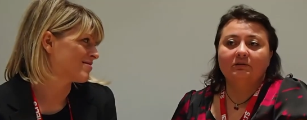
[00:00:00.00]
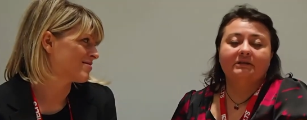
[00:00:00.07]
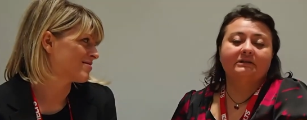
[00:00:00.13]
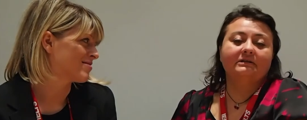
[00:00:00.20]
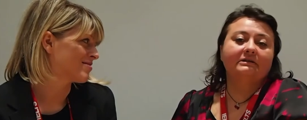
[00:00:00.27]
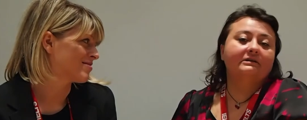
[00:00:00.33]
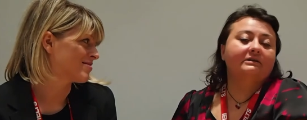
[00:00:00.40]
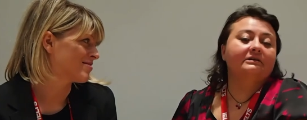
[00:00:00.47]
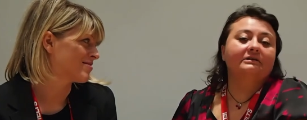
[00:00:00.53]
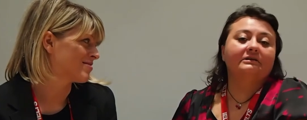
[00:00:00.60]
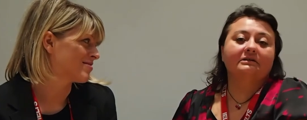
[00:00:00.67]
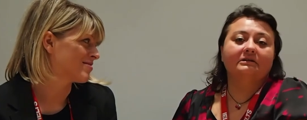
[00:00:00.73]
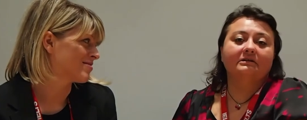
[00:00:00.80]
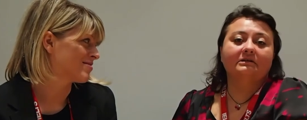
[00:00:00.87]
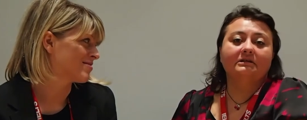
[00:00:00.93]
Speaker 1: in
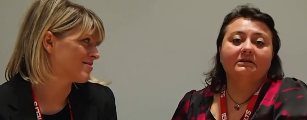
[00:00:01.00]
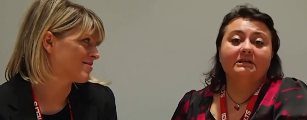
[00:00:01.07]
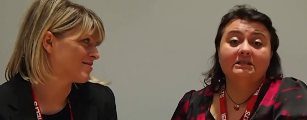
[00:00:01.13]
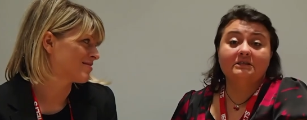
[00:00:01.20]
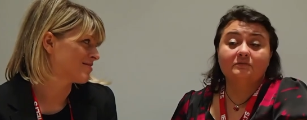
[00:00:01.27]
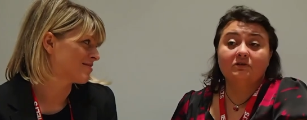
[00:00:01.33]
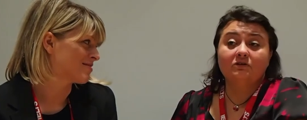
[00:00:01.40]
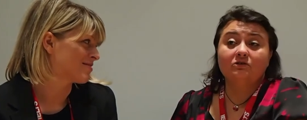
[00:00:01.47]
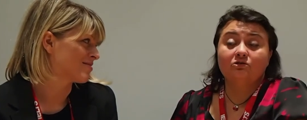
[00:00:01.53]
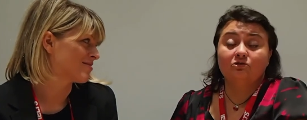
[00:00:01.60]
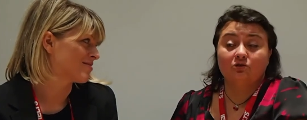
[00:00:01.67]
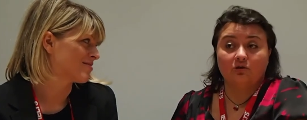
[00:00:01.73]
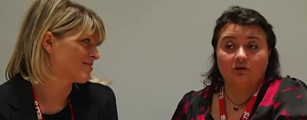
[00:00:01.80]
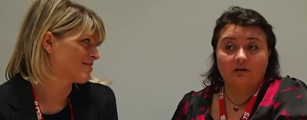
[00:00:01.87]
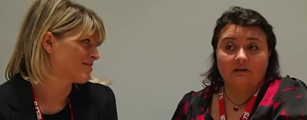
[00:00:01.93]
uh, Izmir,
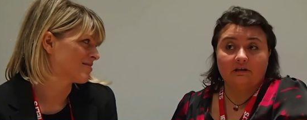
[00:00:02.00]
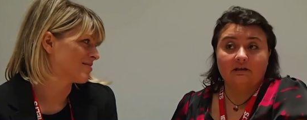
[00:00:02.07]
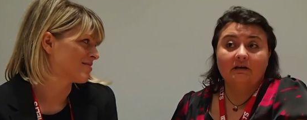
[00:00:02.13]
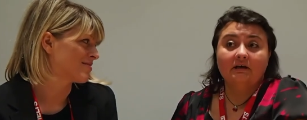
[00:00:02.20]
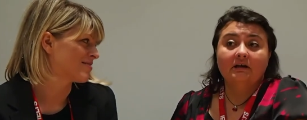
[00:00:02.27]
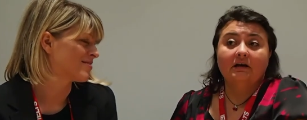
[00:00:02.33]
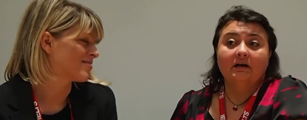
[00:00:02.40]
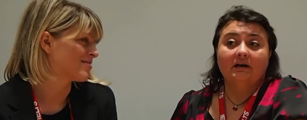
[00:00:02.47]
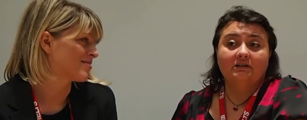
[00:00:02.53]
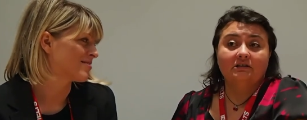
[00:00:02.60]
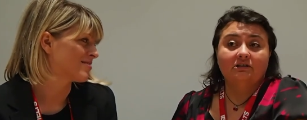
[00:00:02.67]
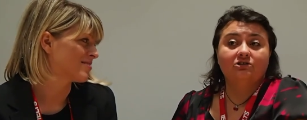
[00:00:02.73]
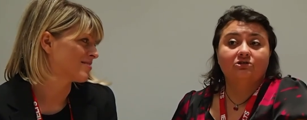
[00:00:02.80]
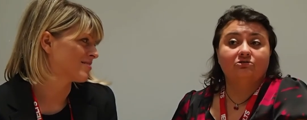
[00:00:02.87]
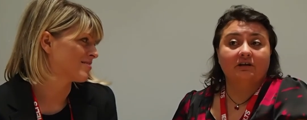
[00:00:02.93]
Turkey. I
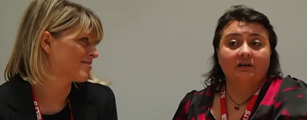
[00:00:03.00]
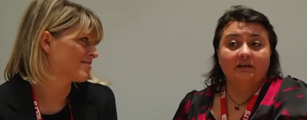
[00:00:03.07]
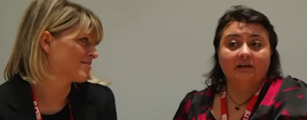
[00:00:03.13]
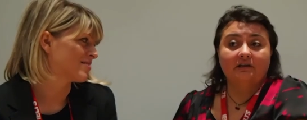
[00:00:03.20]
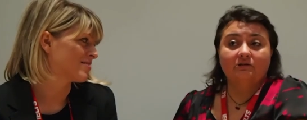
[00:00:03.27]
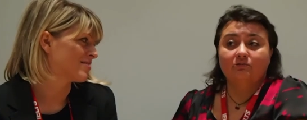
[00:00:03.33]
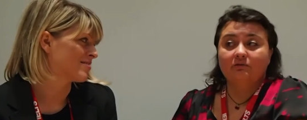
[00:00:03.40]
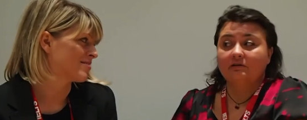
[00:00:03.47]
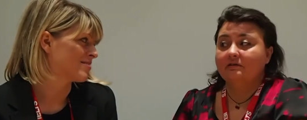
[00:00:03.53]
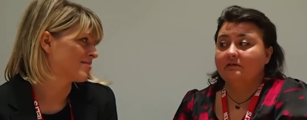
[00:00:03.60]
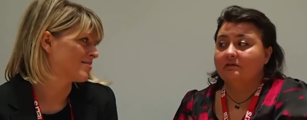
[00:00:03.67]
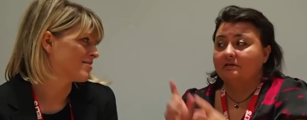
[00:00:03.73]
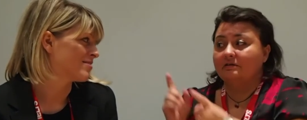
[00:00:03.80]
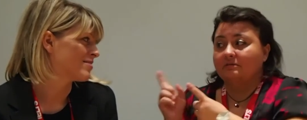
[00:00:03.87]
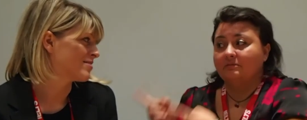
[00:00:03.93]
teach grade 8
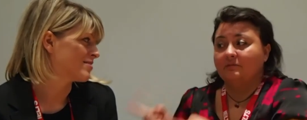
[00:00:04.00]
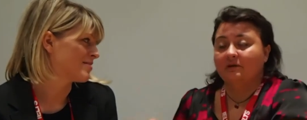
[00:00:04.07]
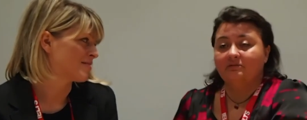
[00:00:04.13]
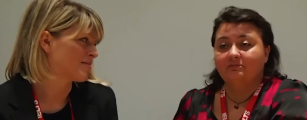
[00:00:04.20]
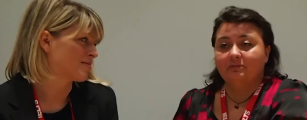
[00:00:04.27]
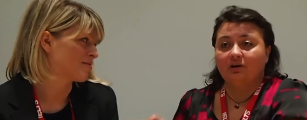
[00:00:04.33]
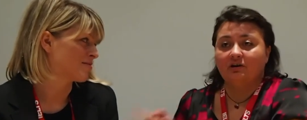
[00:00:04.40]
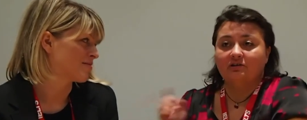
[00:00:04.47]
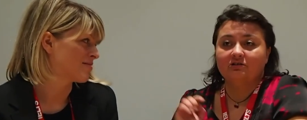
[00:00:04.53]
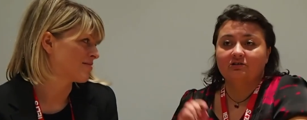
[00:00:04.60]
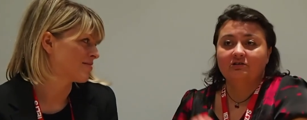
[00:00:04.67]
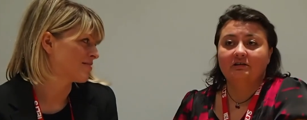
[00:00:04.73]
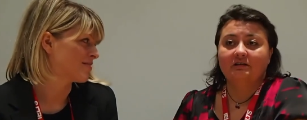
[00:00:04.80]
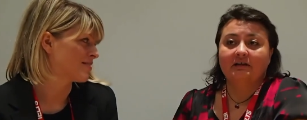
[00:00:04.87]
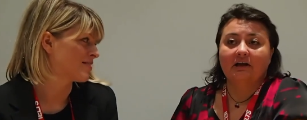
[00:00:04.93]
with my partner,
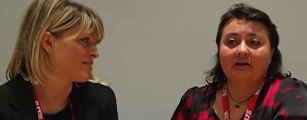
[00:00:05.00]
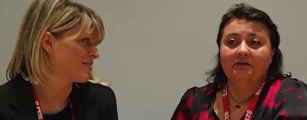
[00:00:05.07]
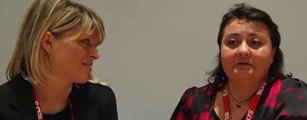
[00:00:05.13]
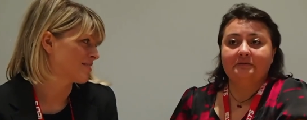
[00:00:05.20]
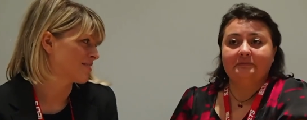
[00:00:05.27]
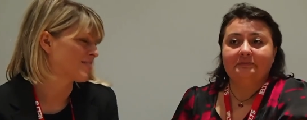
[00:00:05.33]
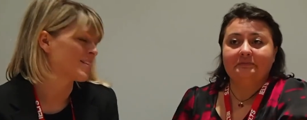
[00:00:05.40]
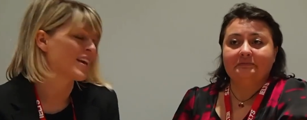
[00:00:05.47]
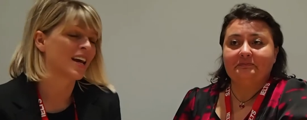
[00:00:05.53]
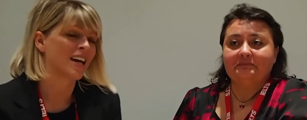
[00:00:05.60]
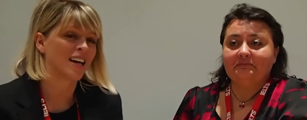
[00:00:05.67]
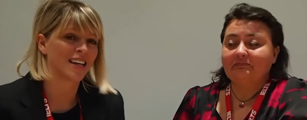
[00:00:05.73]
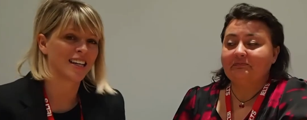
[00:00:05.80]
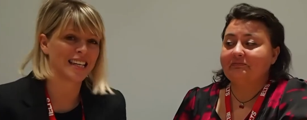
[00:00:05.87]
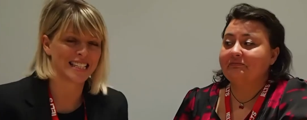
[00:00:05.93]
Karin.
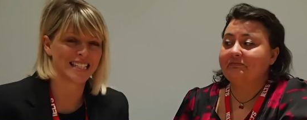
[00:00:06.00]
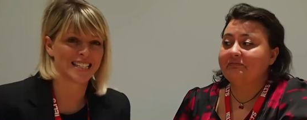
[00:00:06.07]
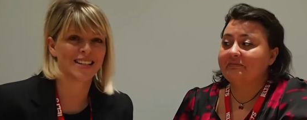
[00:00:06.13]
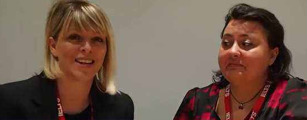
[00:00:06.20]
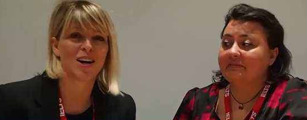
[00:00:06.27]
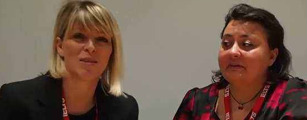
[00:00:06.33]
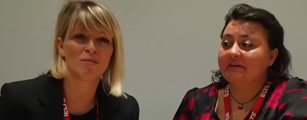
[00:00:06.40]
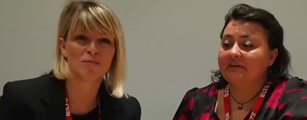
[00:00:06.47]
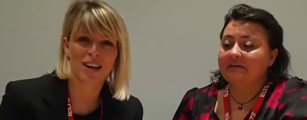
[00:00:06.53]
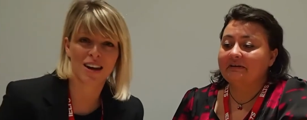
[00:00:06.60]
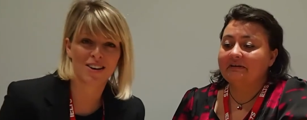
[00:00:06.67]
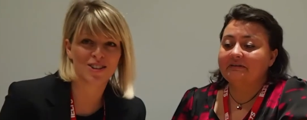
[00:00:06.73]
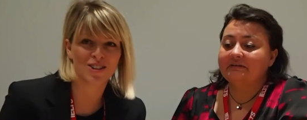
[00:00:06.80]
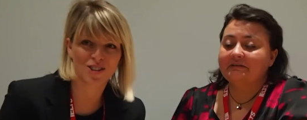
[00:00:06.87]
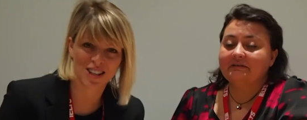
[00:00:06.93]
Speaker 2: Yes, and I'm
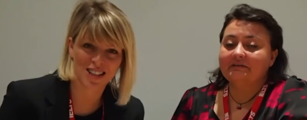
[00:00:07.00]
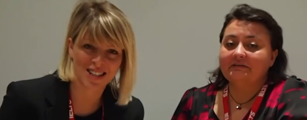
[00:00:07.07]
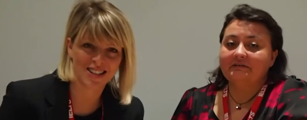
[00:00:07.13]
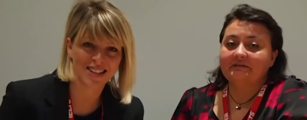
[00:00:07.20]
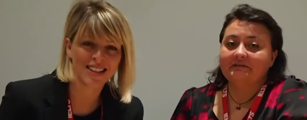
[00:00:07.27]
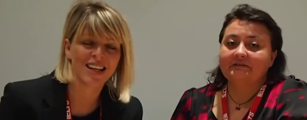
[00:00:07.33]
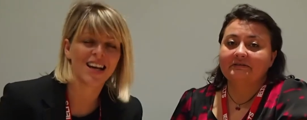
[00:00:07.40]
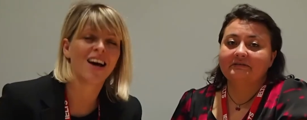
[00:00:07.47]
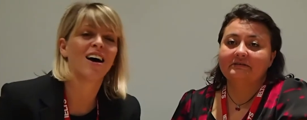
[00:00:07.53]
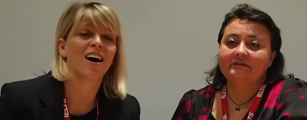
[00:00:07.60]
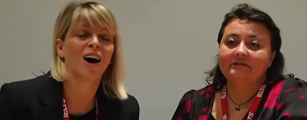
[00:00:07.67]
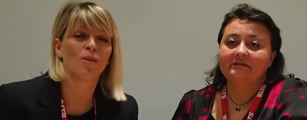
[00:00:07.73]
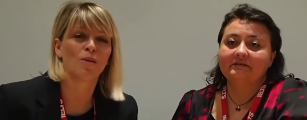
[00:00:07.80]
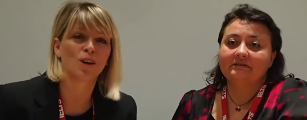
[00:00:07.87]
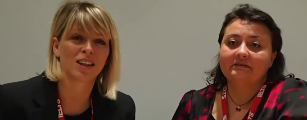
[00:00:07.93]
Karin Tiraşin.
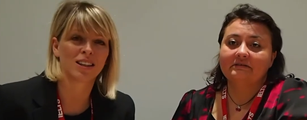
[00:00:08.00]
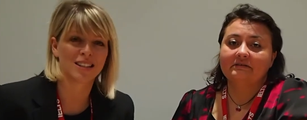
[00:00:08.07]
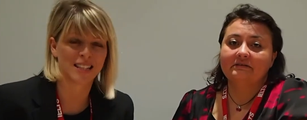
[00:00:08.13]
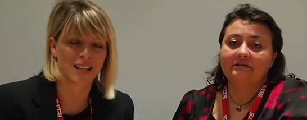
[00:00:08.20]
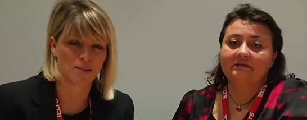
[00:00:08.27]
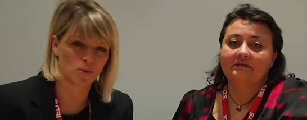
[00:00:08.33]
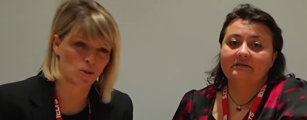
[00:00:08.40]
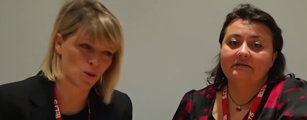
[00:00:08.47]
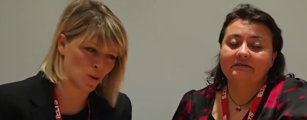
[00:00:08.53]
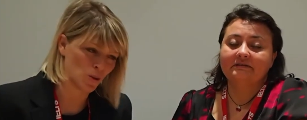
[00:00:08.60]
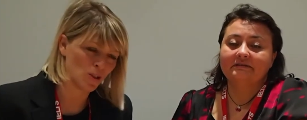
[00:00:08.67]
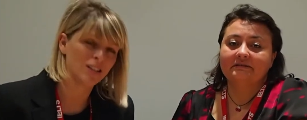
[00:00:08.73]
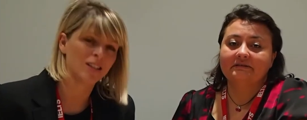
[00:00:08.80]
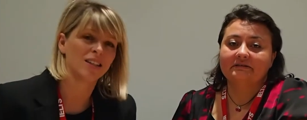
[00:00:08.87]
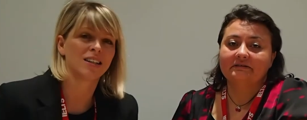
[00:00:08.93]
I work at the same
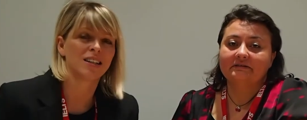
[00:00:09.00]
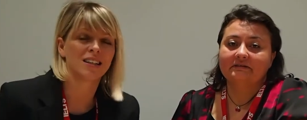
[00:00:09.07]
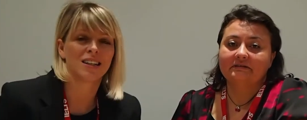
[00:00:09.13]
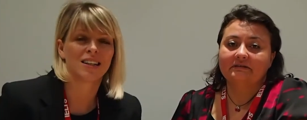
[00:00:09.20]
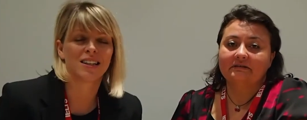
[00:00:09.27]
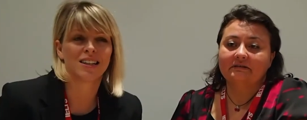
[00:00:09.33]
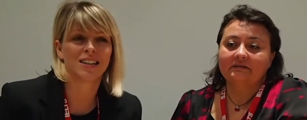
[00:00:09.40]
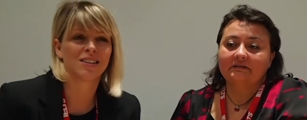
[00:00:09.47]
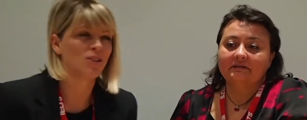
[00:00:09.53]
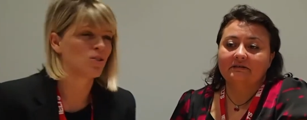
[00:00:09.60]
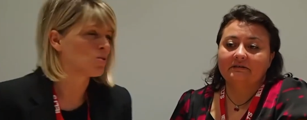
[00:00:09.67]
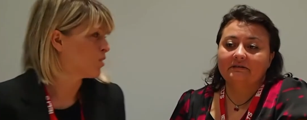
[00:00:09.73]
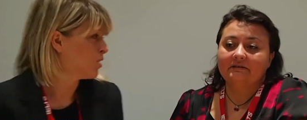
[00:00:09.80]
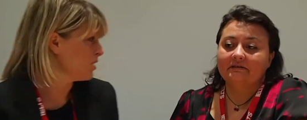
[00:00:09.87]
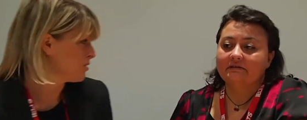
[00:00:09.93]
school. Uh, did you
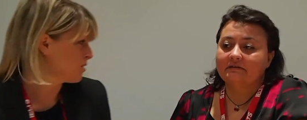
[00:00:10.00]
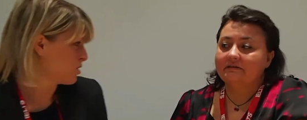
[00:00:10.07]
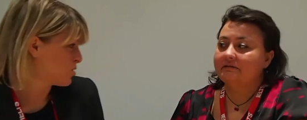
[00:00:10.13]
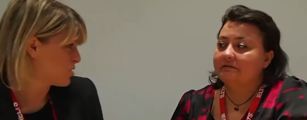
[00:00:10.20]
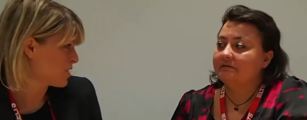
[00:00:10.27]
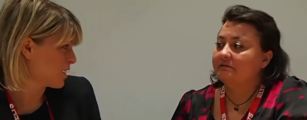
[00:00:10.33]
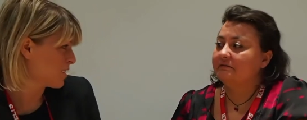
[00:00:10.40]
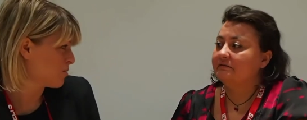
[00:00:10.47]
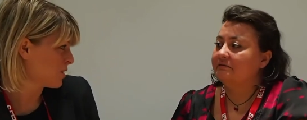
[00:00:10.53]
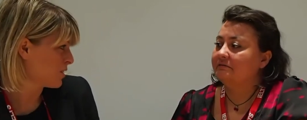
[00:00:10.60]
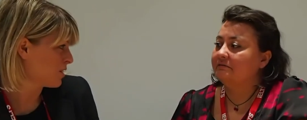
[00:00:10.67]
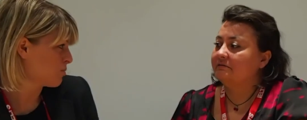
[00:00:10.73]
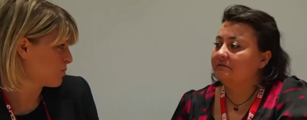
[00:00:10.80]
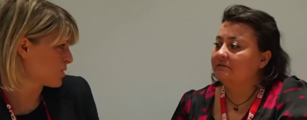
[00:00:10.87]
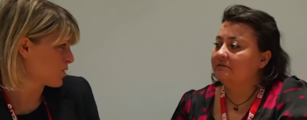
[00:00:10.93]
call? Did you say what
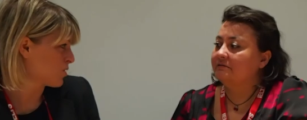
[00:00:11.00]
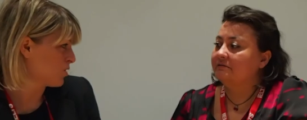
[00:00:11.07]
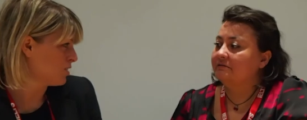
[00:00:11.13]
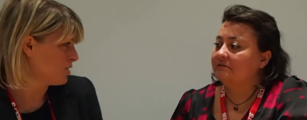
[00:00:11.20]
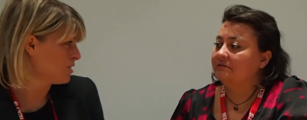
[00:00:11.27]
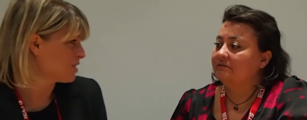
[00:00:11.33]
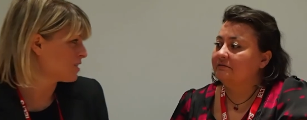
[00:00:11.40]
it was called?